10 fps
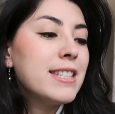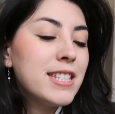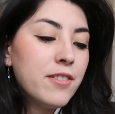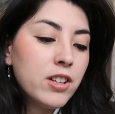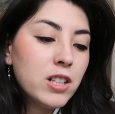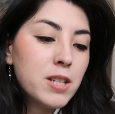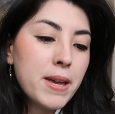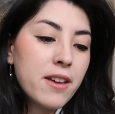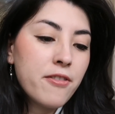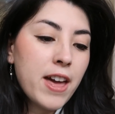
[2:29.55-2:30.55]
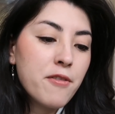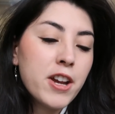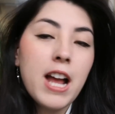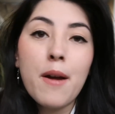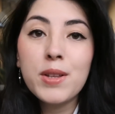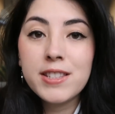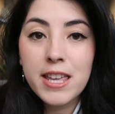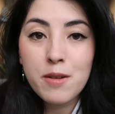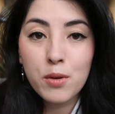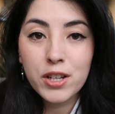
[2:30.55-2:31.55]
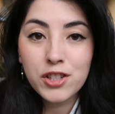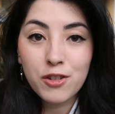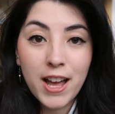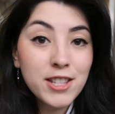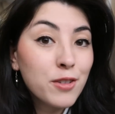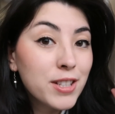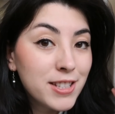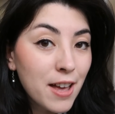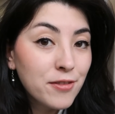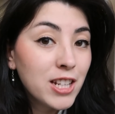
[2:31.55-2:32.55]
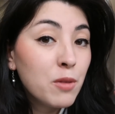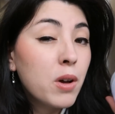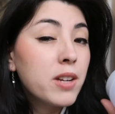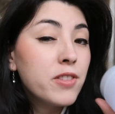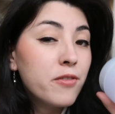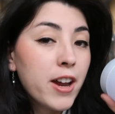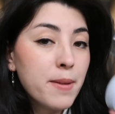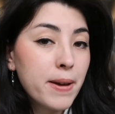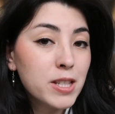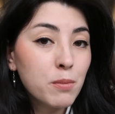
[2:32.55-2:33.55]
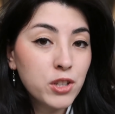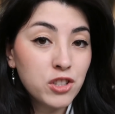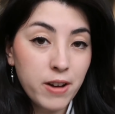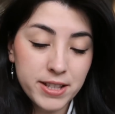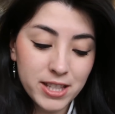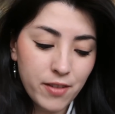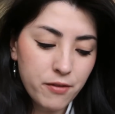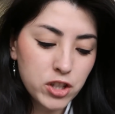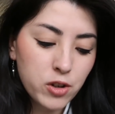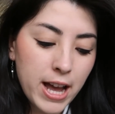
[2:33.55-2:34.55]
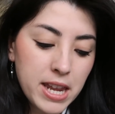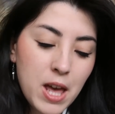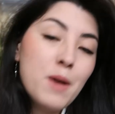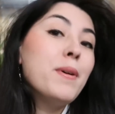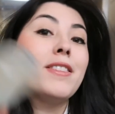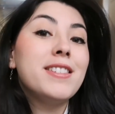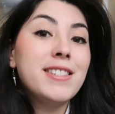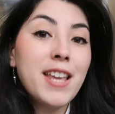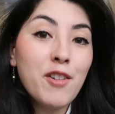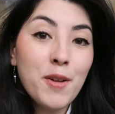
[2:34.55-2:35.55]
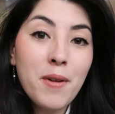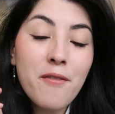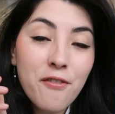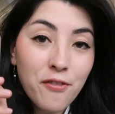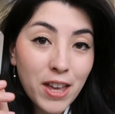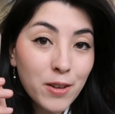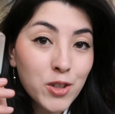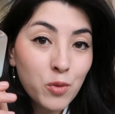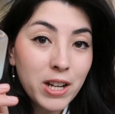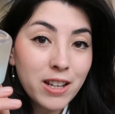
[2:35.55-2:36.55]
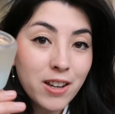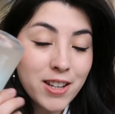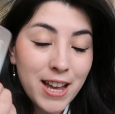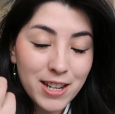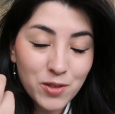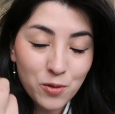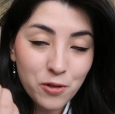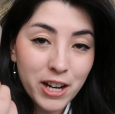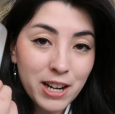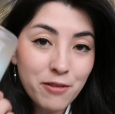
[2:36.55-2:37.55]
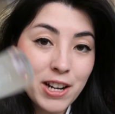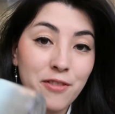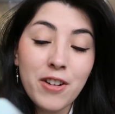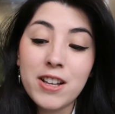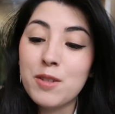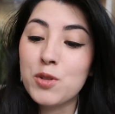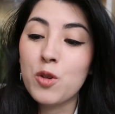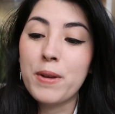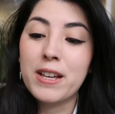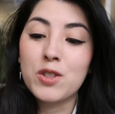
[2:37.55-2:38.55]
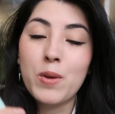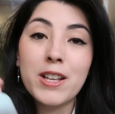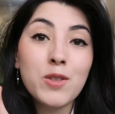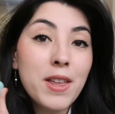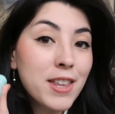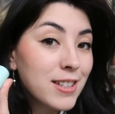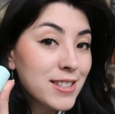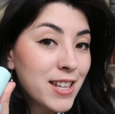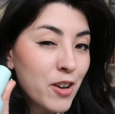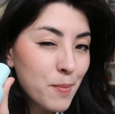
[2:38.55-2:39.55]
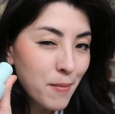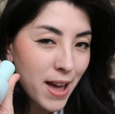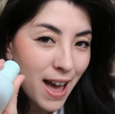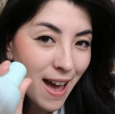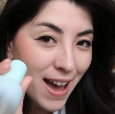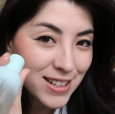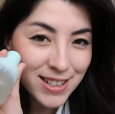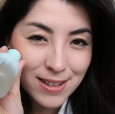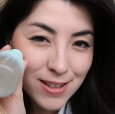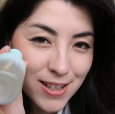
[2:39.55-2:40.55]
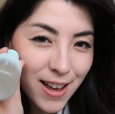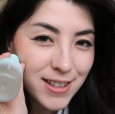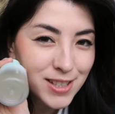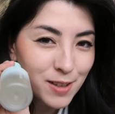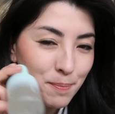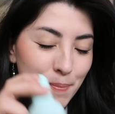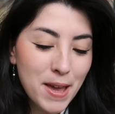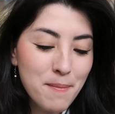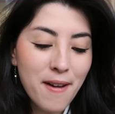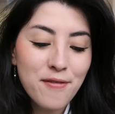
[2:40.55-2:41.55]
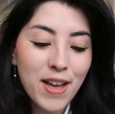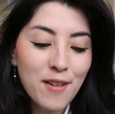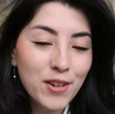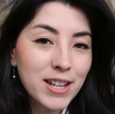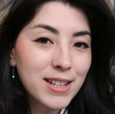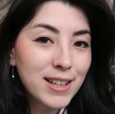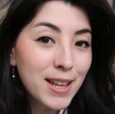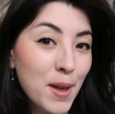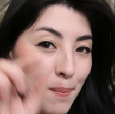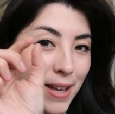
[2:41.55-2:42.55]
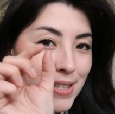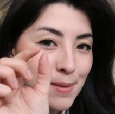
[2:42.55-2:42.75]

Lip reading: It's difficult to pick a favorite. I would say the moisturizer is definitely one of the very best moisturizers I've ever tried, but the serum feels really good and it's really, really fast absorbing as well. So I think the serum might actually just be my favorite by a